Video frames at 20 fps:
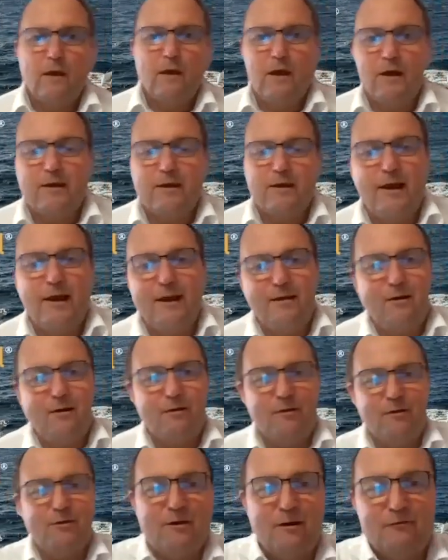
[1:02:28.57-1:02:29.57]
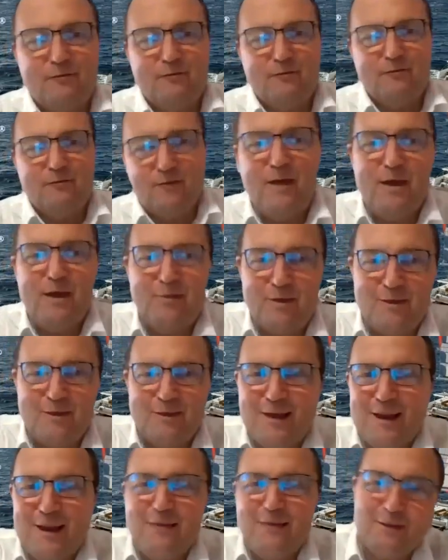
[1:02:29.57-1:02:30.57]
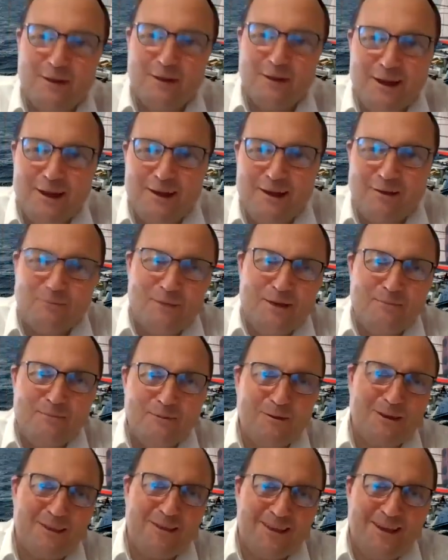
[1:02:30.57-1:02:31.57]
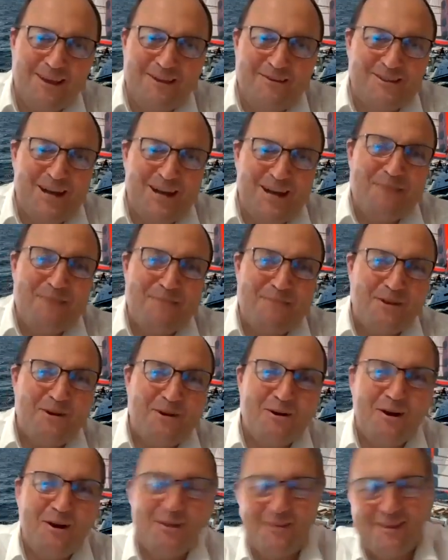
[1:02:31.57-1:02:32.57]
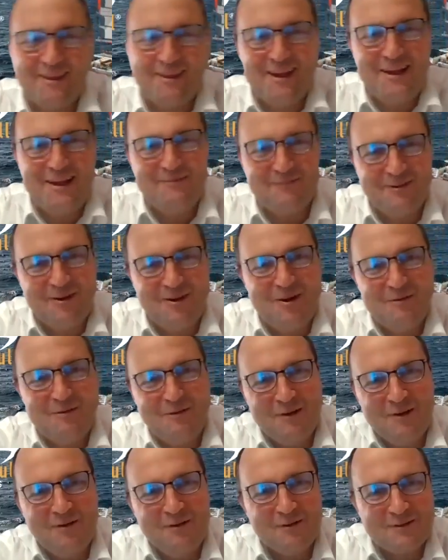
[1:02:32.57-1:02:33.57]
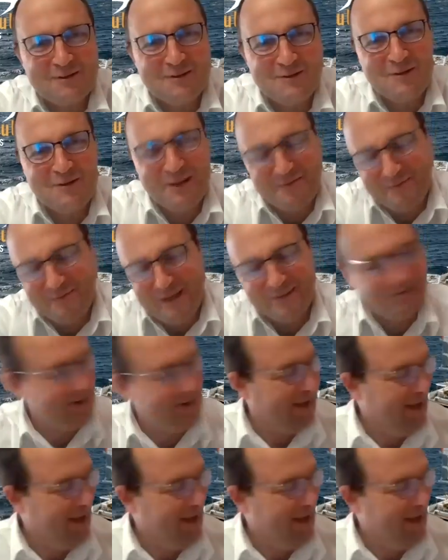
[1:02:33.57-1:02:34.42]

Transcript: Okay, I think I've just found the setting that allows people to see James and I at the same time while you're talking, Patrick.